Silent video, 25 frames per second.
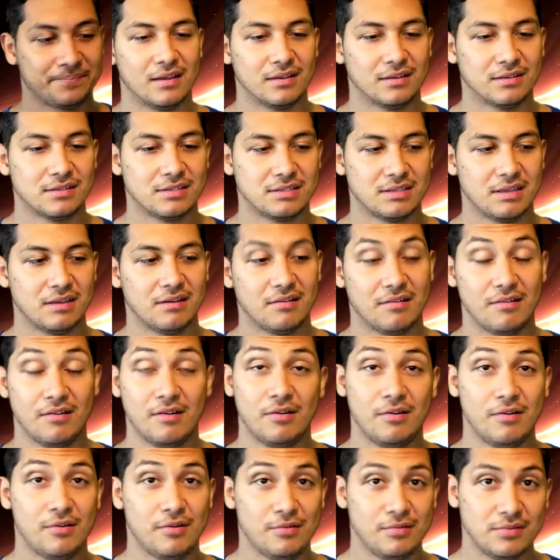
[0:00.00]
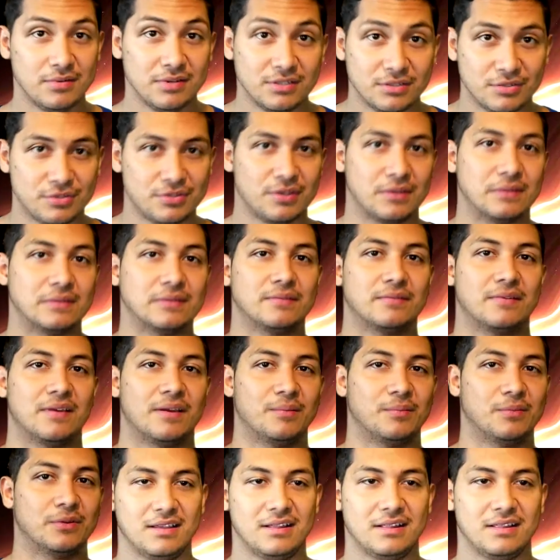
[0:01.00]
So who is Joseph
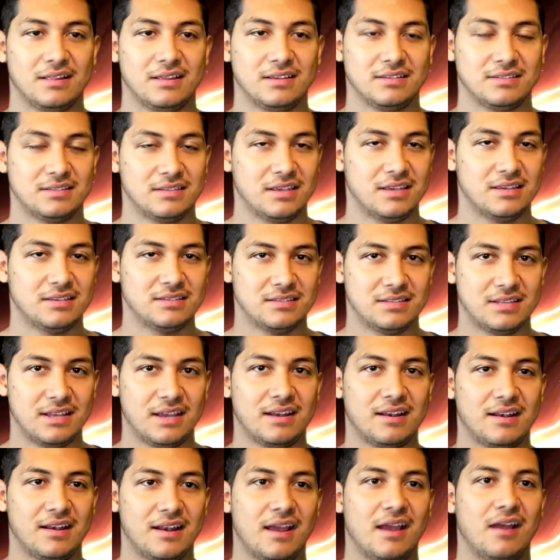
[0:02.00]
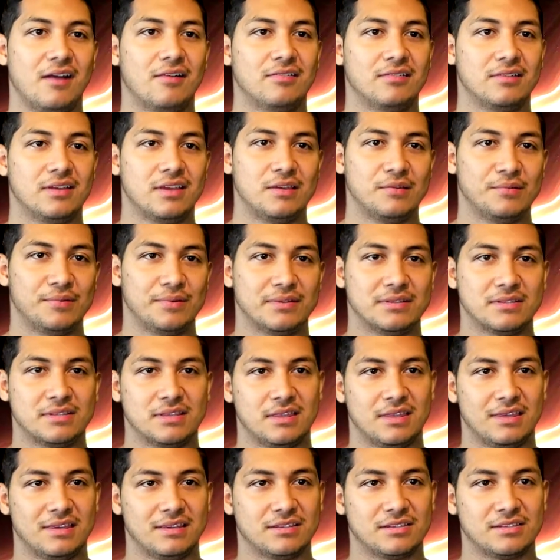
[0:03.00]
Campbell? He's, he's dead now. He was
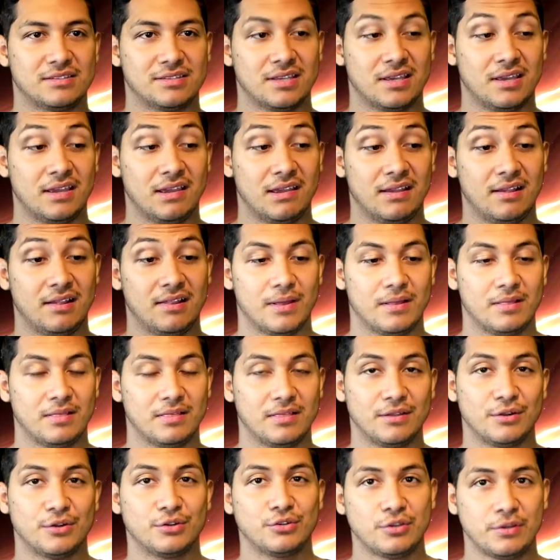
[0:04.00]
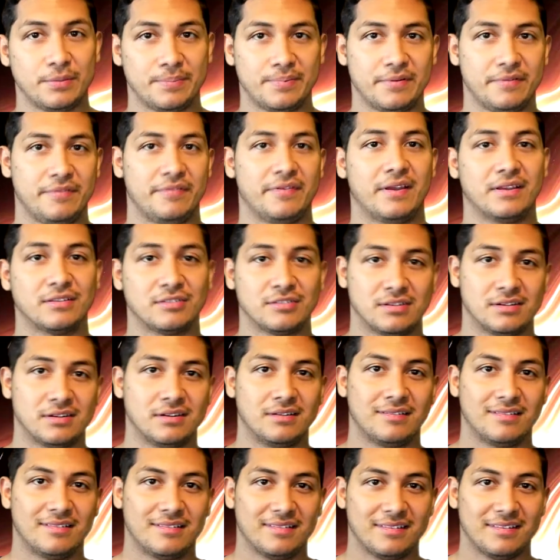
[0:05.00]
this literature
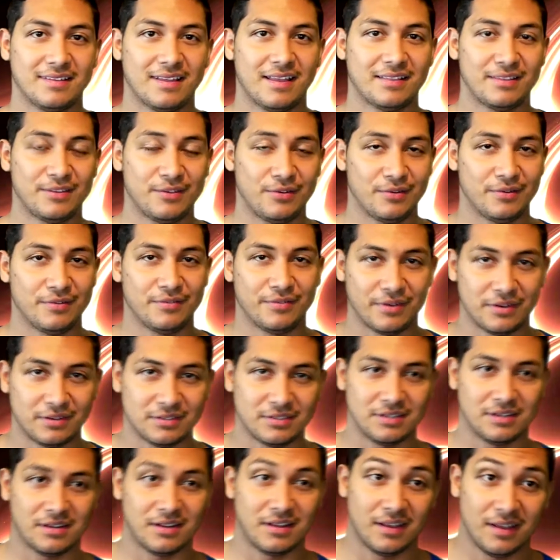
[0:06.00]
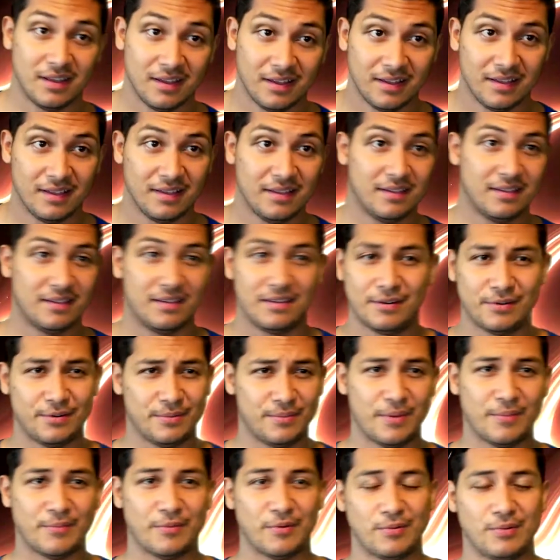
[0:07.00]
professor at the university. I don't
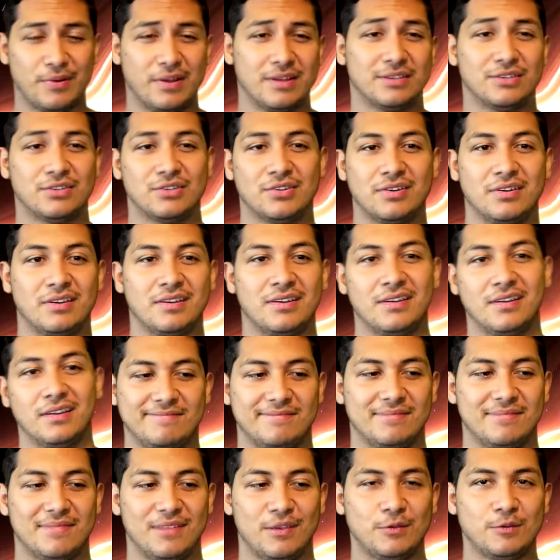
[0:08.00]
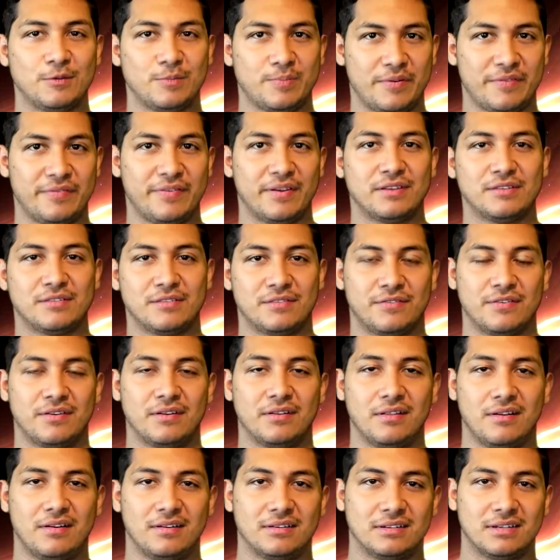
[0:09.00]
remember which. He was a professor for a
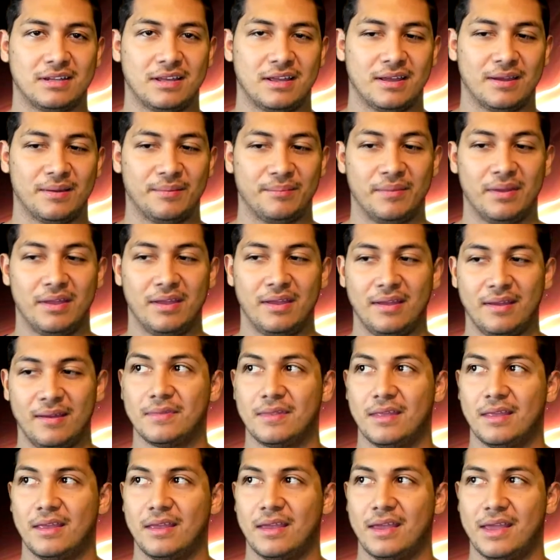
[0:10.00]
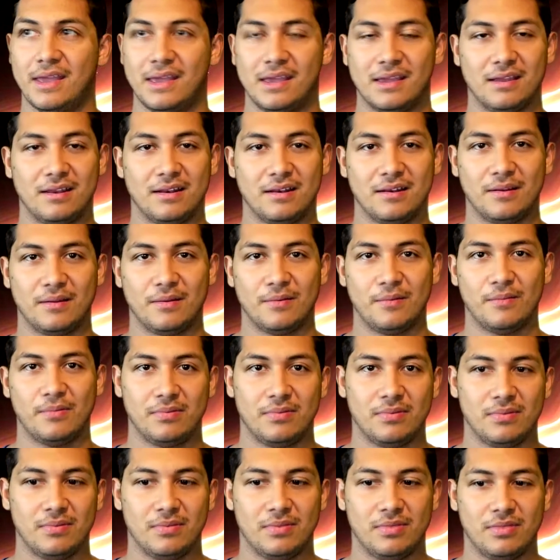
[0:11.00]
long time, and
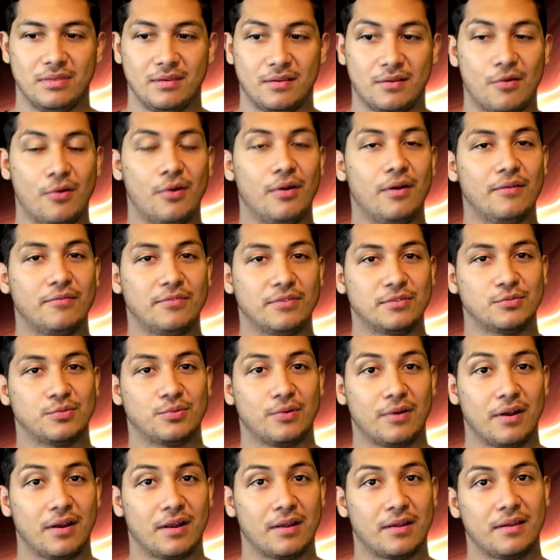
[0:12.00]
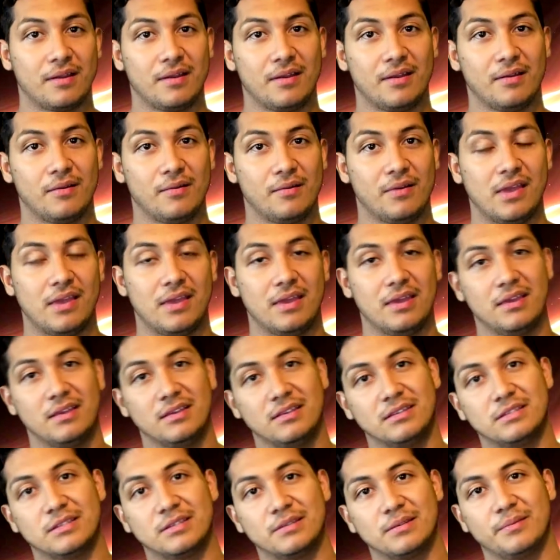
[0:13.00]
the core of his work
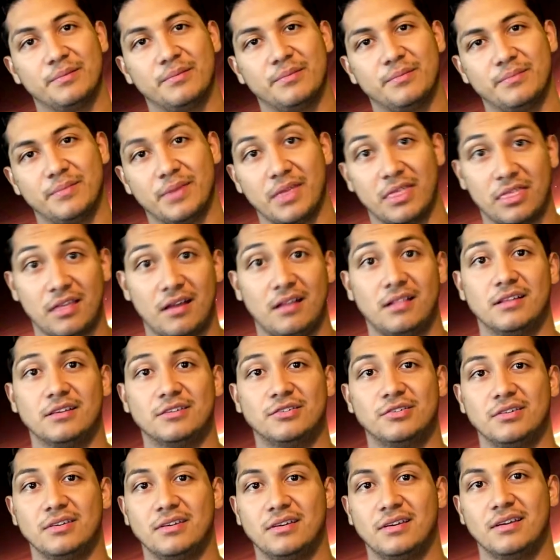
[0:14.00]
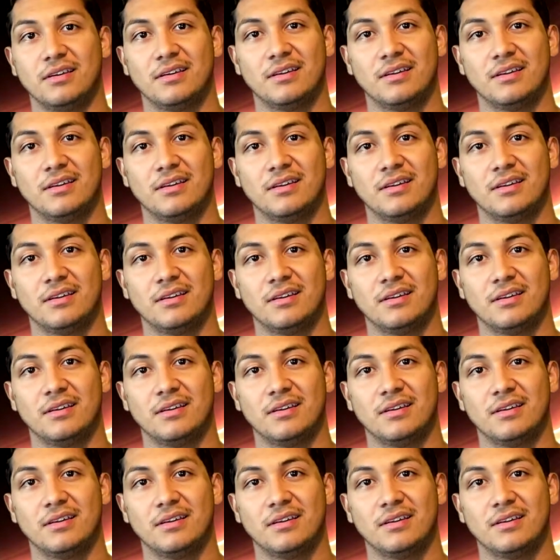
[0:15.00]
is mythology